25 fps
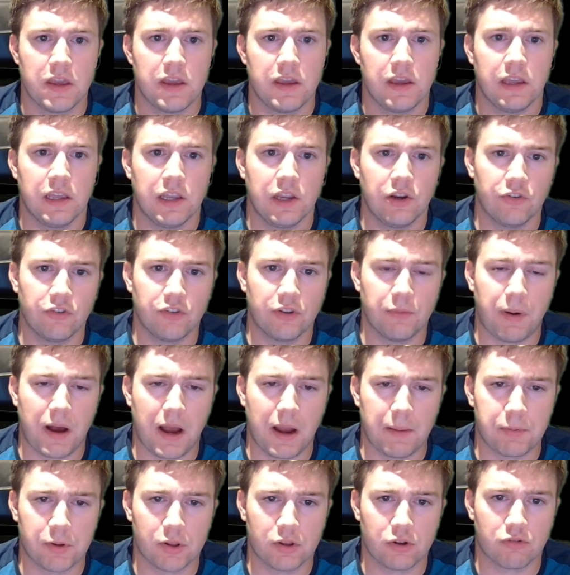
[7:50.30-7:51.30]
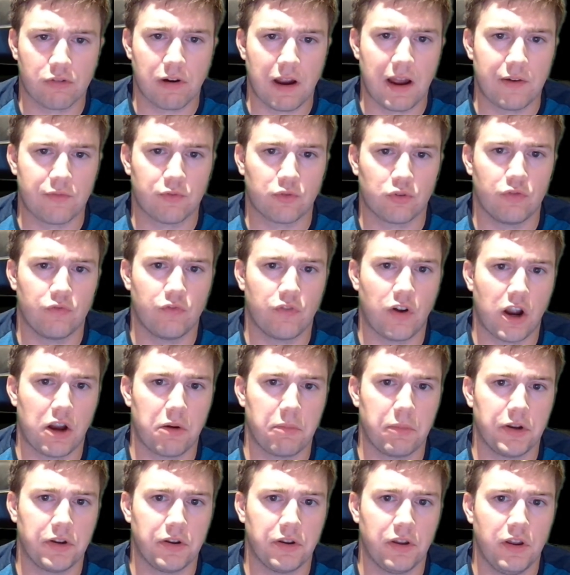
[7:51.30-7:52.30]
Here's the popular Crafter
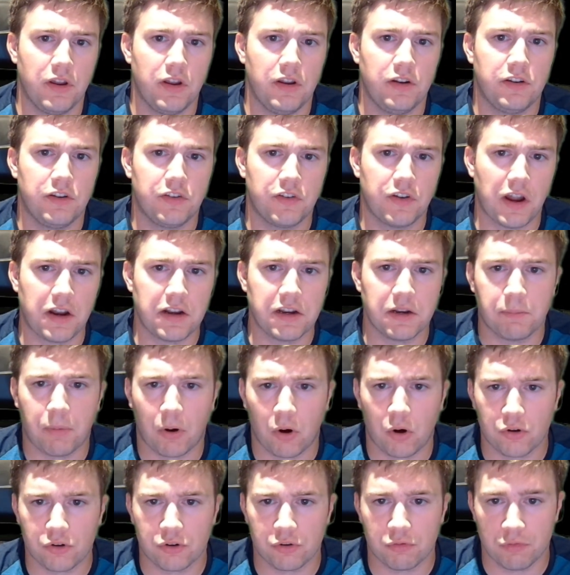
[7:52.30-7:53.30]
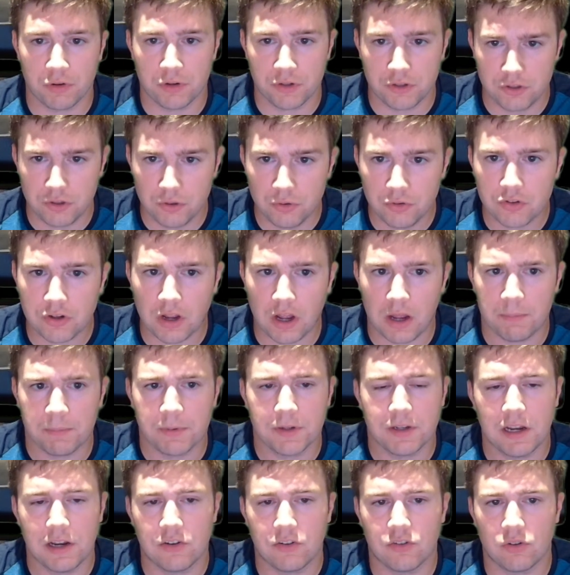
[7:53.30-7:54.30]
environment, designed in part to reduce
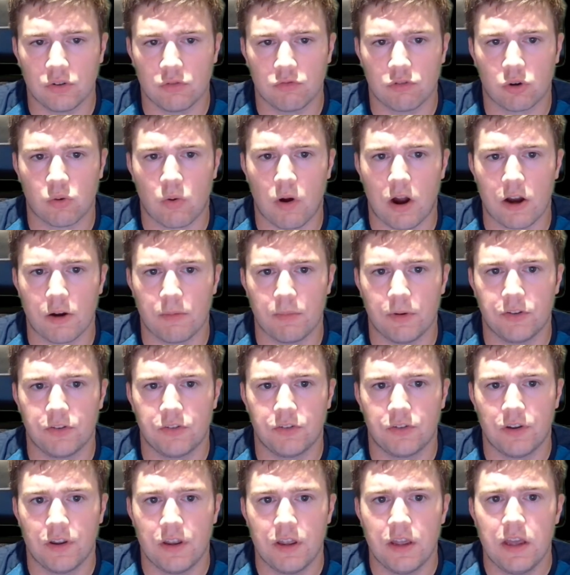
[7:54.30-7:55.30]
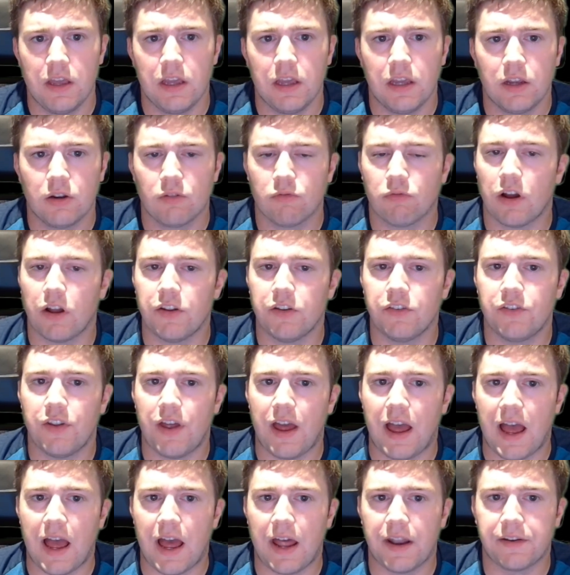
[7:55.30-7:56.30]
computational requirements. It runs
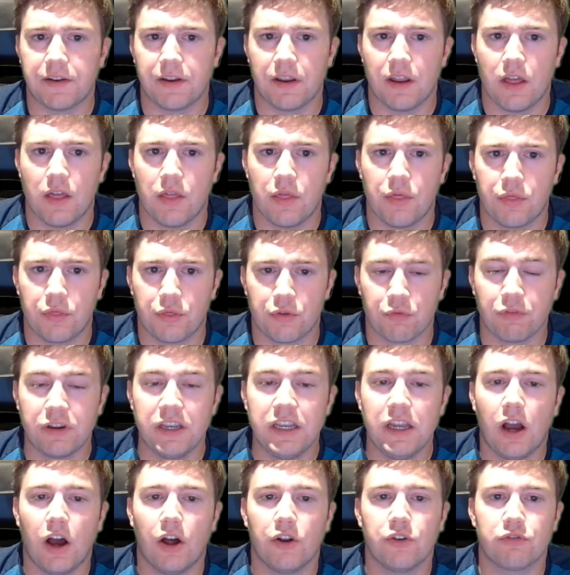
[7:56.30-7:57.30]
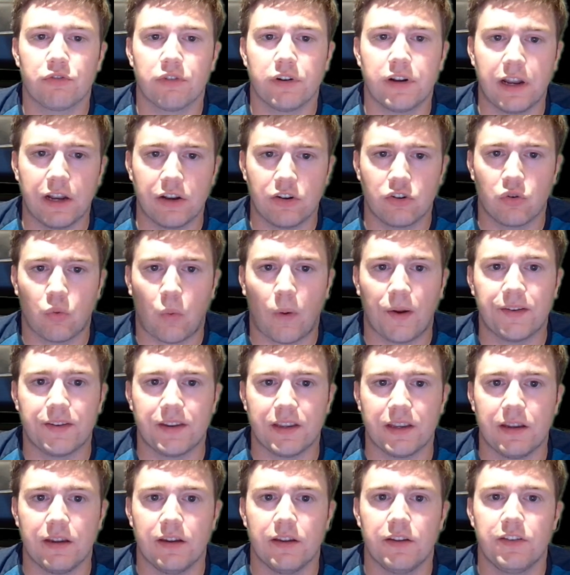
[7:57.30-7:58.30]
at
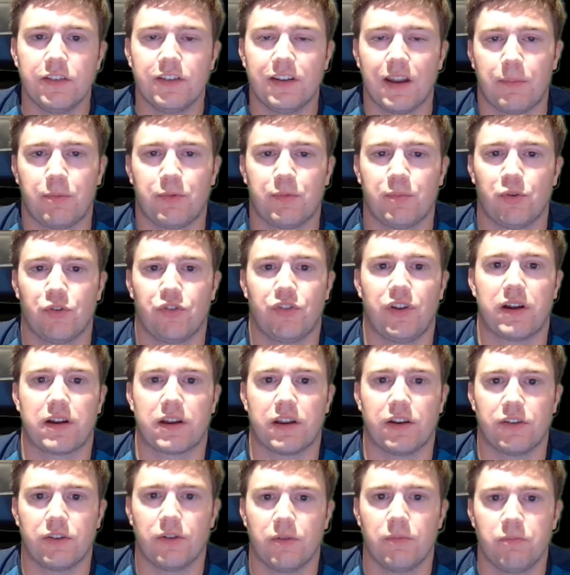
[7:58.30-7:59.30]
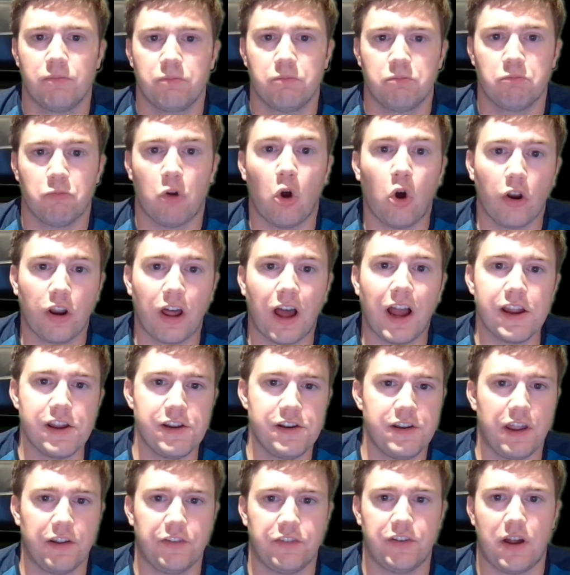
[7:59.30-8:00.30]
320 steps per second on a
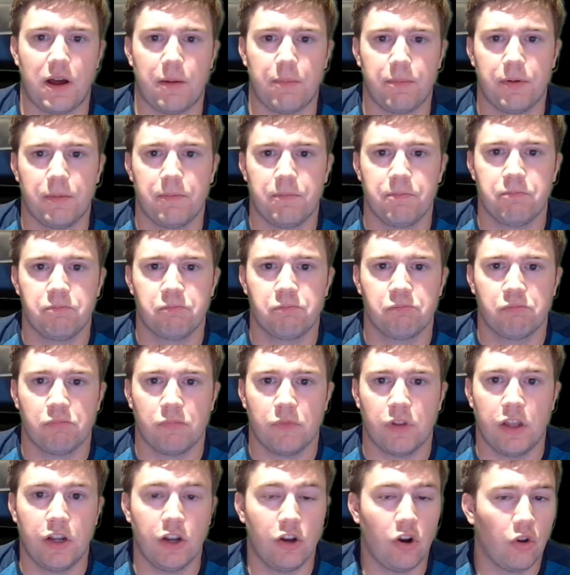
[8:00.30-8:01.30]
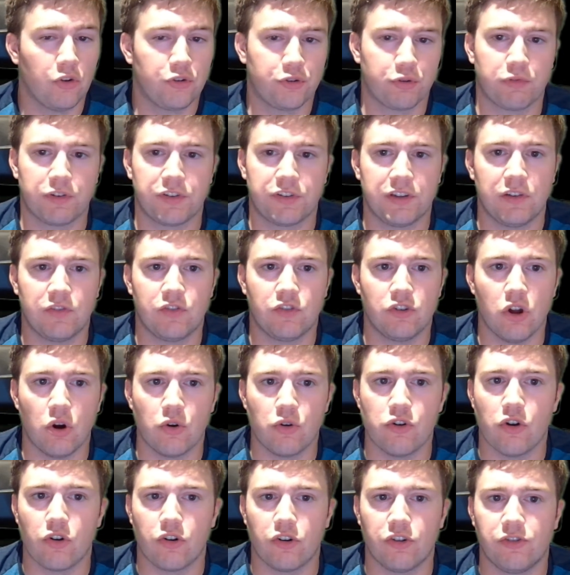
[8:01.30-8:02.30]
high-end desktop, and it also receives no
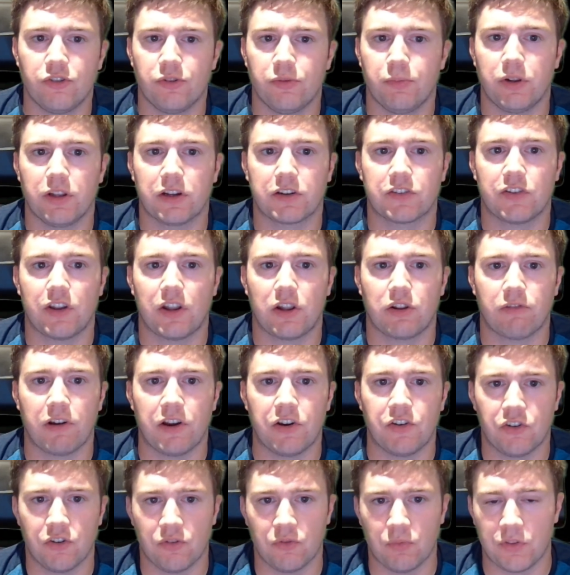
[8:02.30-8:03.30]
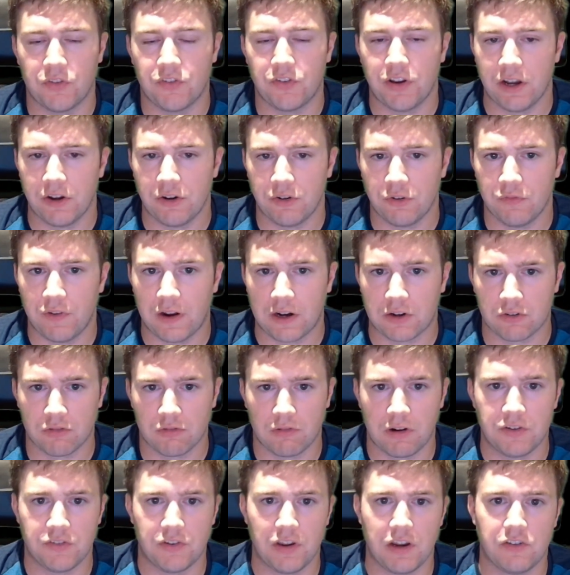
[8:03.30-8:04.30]
noticeable acceleration with standard
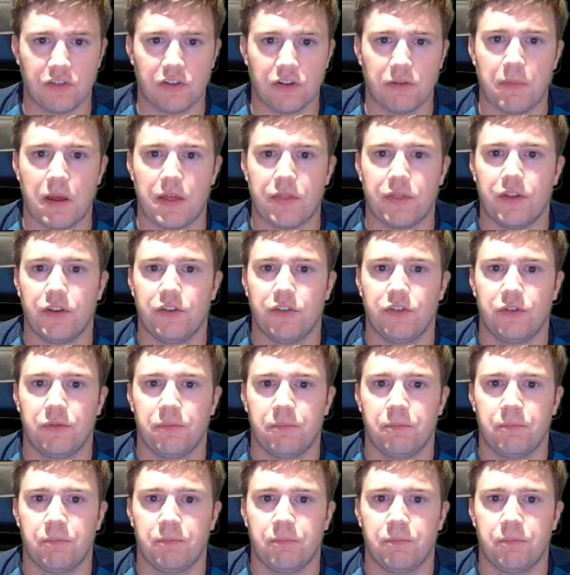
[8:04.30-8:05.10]
vectorization methods.